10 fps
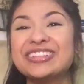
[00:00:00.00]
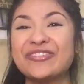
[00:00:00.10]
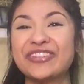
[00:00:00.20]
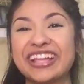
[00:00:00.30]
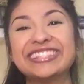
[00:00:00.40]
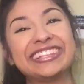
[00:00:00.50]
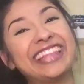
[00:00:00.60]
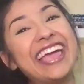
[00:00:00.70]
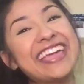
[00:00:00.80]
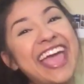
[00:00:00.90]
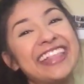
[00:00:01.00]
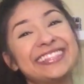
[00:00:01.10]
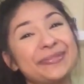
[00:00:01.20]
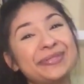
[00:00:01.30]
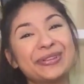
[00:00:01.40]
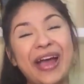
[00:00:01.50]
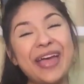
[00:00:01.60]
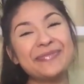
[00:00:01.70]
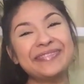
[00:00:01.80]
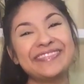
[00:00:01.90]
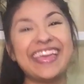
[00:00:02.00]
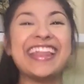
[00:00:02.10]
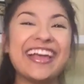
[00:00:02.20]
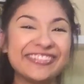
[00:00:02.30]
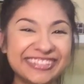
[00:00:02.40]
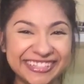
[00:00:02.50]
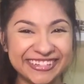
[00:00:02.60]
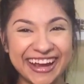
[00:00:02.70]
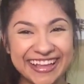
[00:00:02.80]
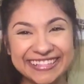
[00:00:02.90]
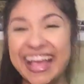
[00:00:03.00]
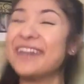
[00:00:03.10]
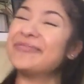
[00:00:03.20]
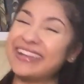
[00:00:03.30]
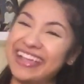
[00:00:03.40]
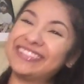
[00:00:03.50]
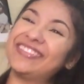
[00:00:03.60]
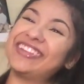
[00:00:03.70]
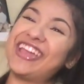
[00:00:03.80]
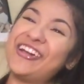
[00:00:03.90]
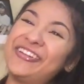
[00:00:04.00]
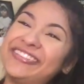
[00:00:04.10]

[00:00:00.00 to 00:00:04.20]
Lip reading: Don't forget to like and subscribe, and I will see you guys at my next video.